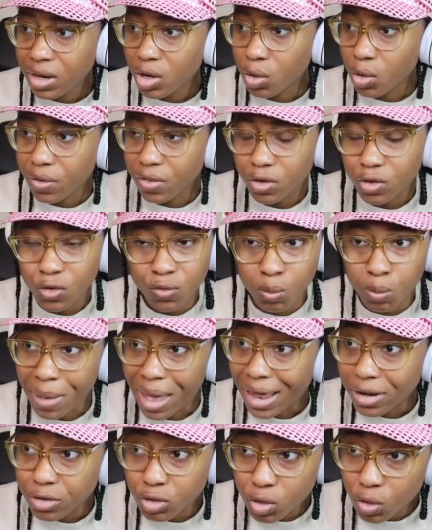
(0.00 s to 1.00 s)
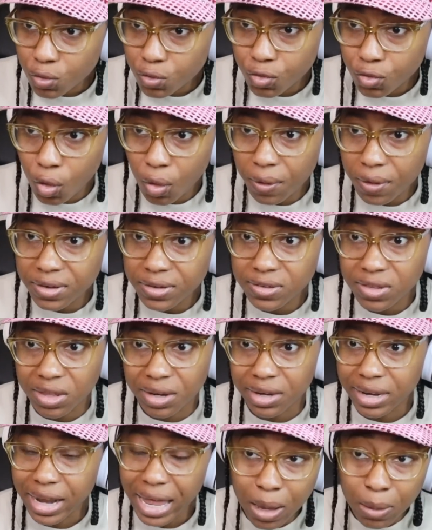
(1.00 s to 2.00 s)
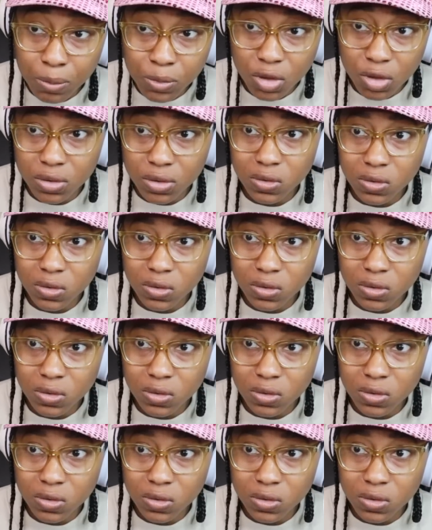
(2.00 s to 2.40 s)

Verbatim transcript: You're in this magical forest. The names of the